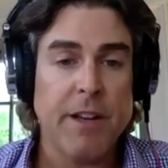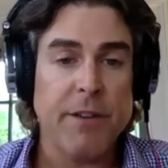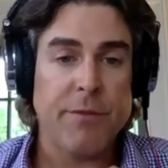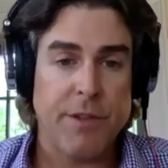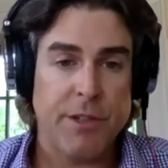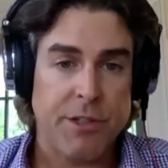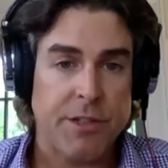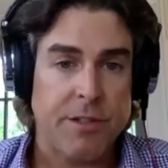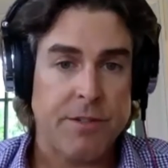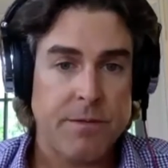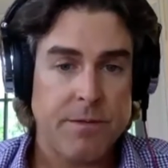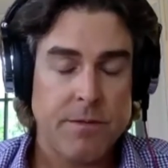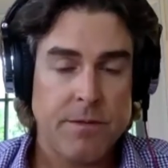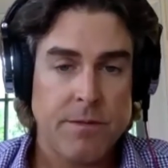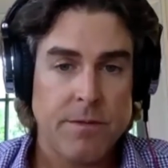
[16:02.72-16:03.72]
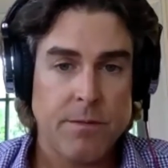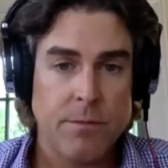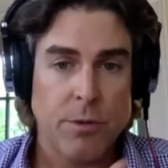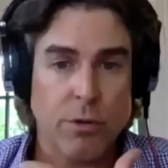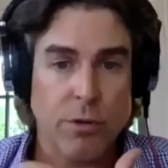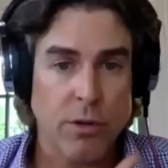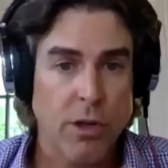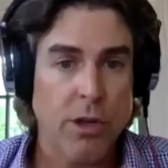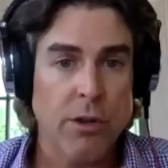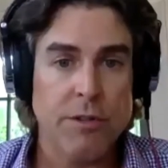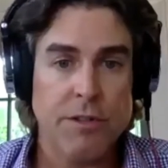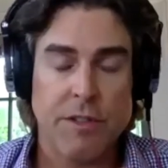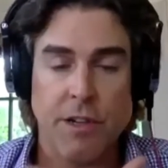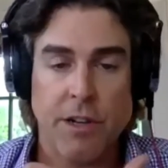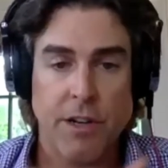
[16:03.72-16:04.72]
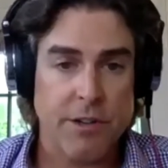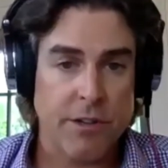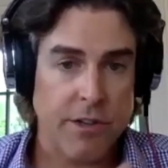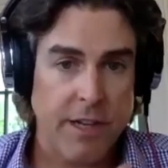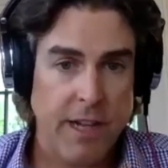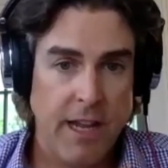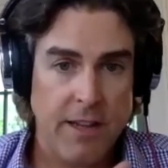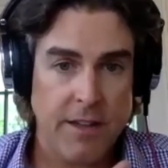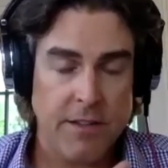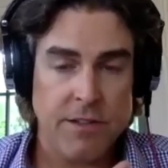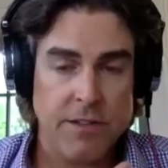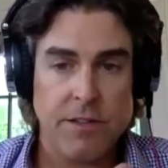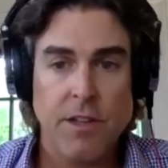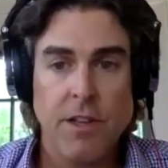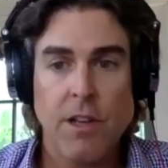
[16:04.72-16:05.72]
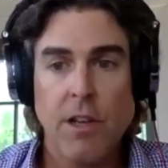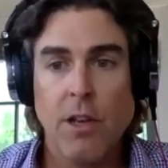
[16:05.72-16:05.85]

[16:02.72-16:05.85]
efficient. We'll close in 100 days.